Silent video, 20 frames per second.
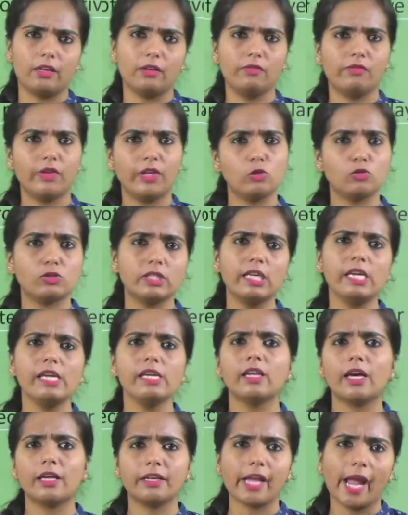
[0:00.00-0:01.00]
When you see in
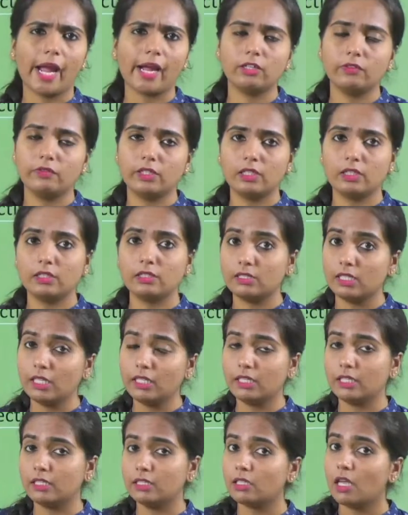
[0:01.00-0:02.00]
our reactivity
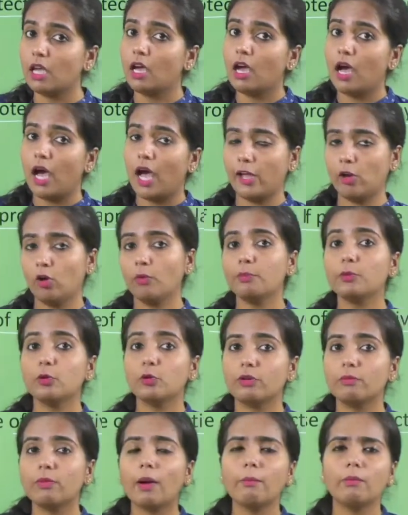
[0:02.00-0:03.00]
series, I hope you
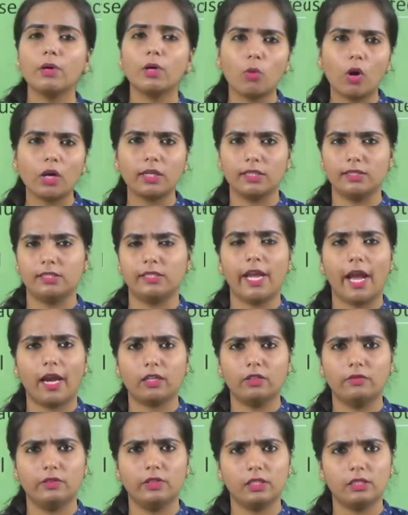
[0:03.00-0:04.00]
remember what is
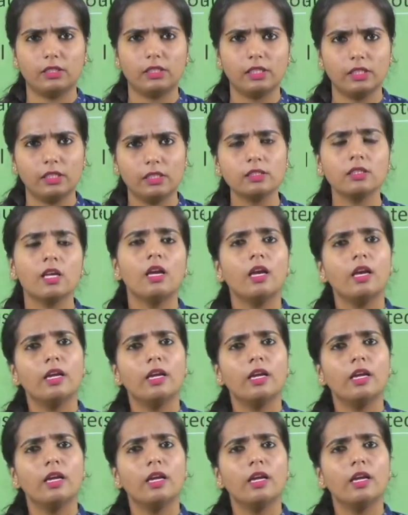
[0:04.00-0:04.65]
reactivity series.